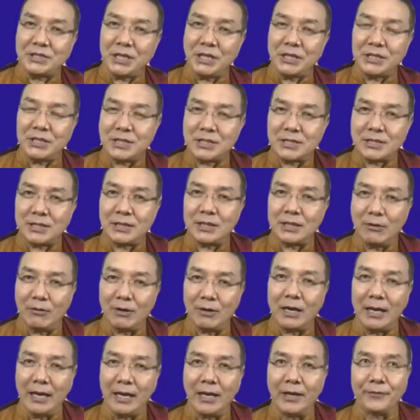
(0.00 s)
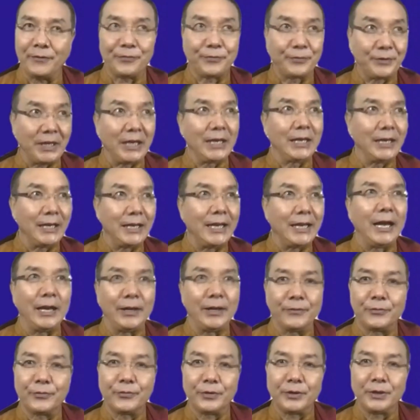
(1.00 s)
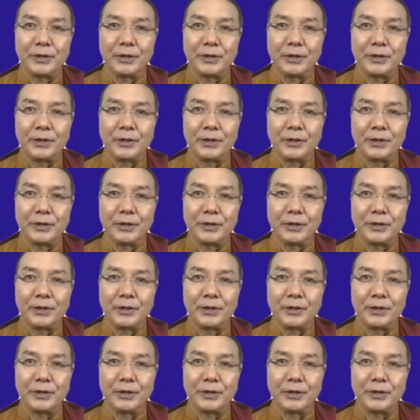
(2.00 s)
changes in our life, daily life.